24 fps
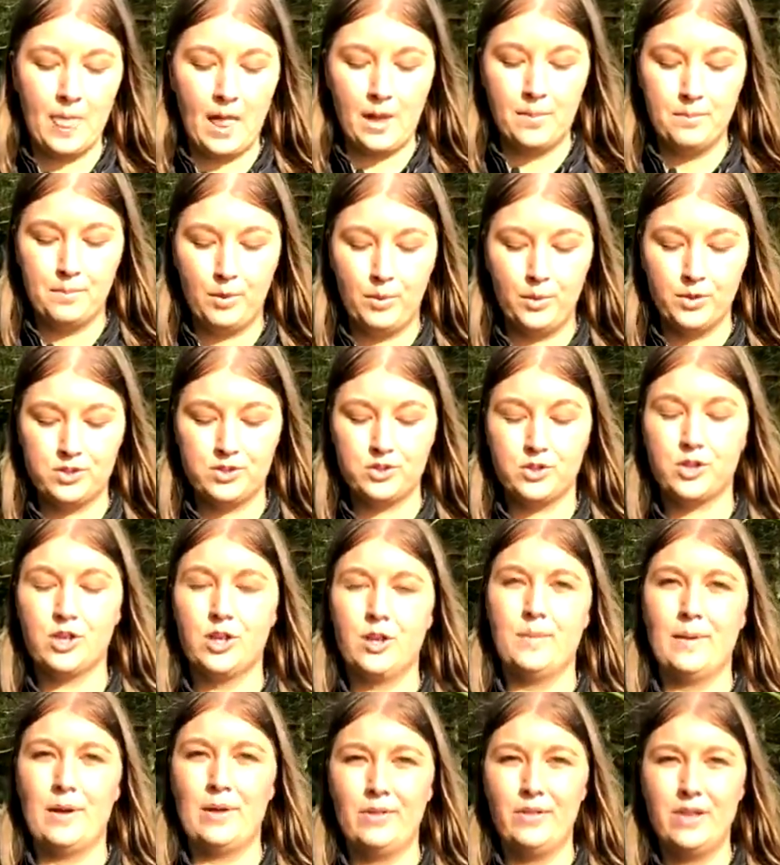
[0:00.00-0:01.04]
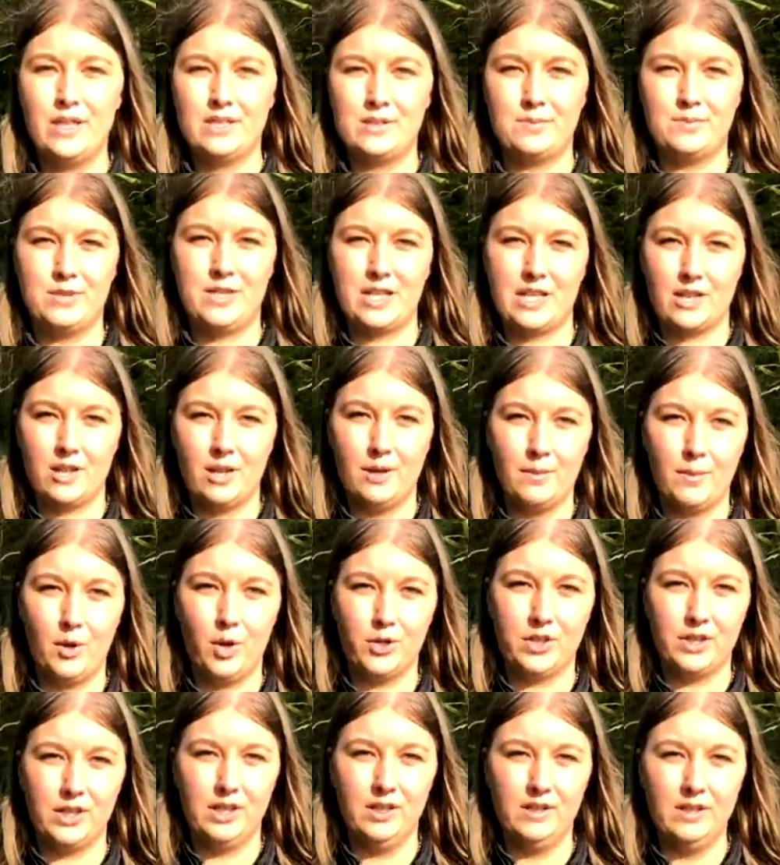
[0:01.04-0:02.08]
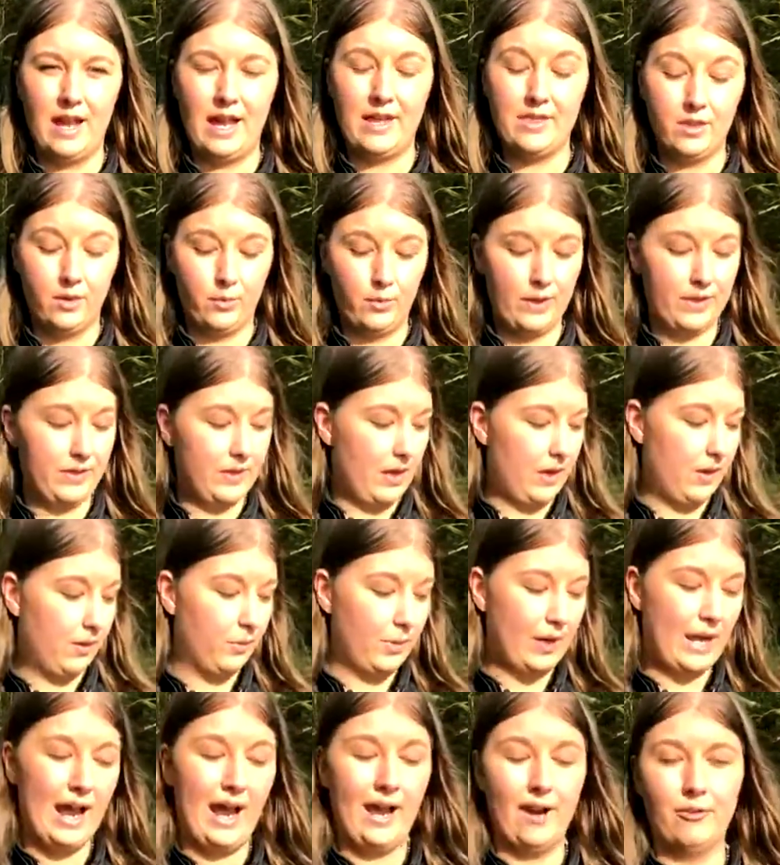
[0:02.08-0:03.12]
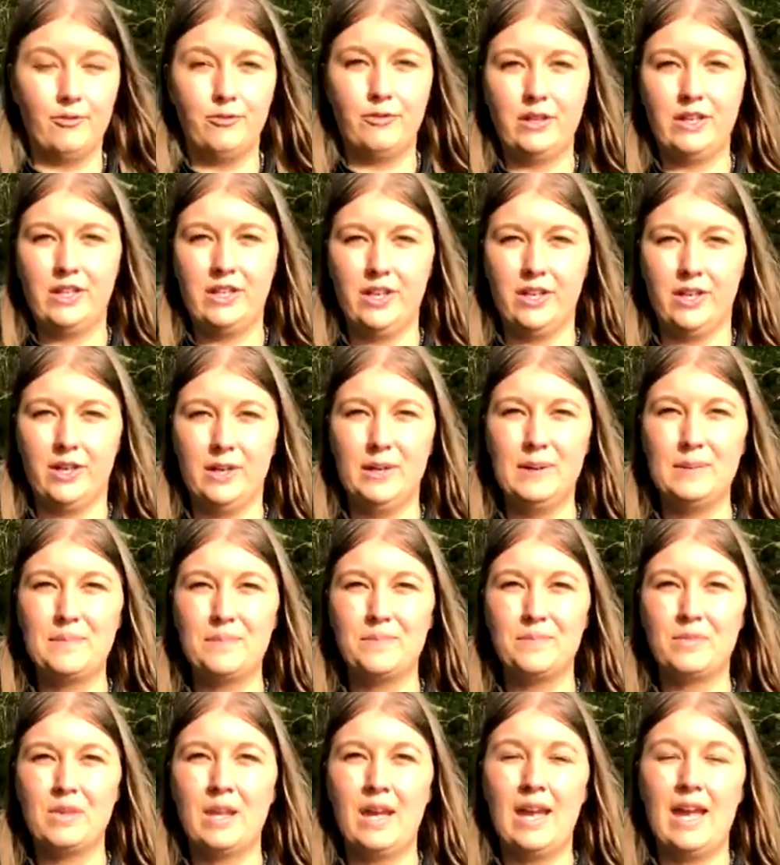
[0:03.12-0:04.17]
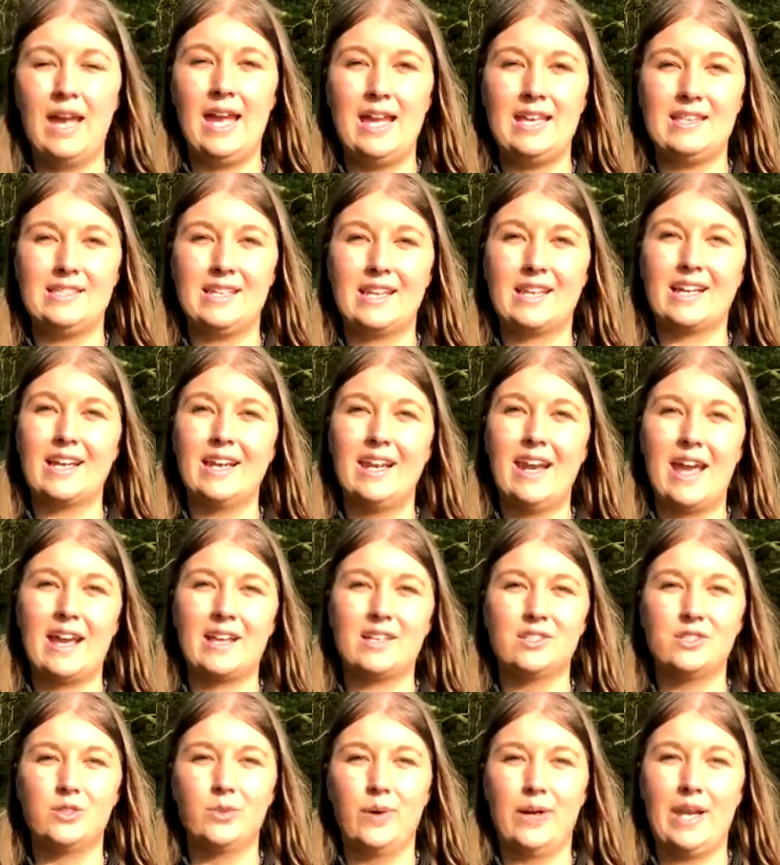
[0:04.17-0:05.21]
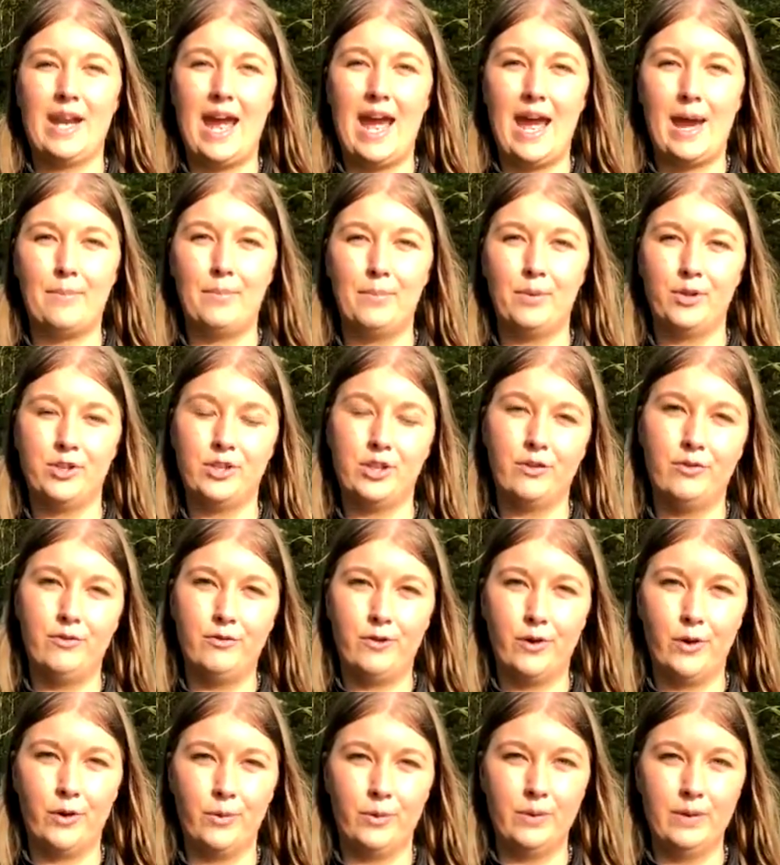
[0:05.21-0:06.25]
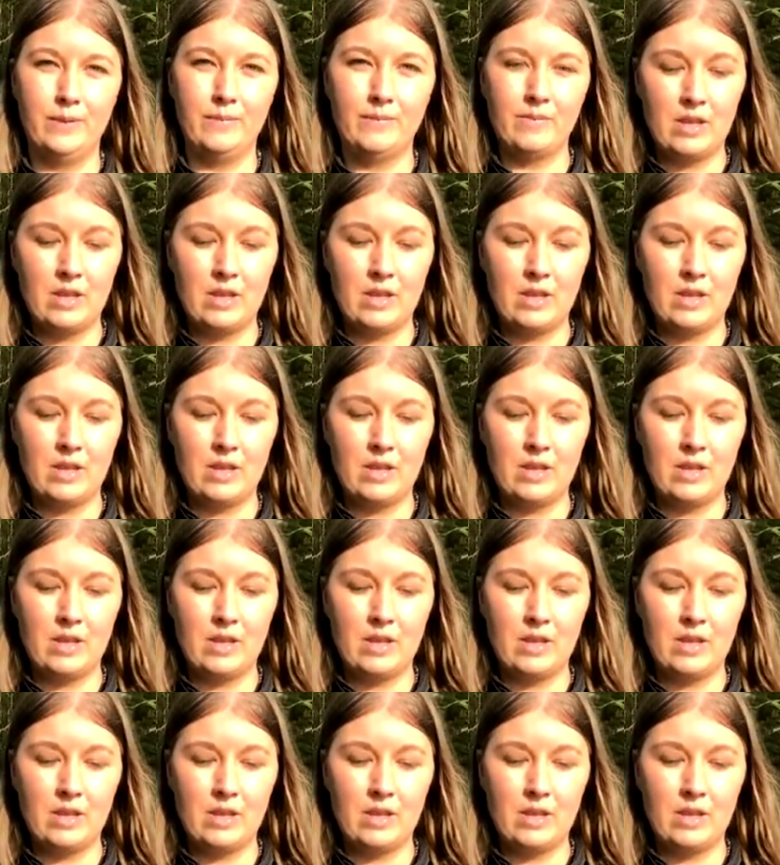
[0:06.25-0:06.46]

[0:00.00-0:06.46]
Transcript: But what's so good about this particular model, and the one that we have here, is it connects to an app on your phone.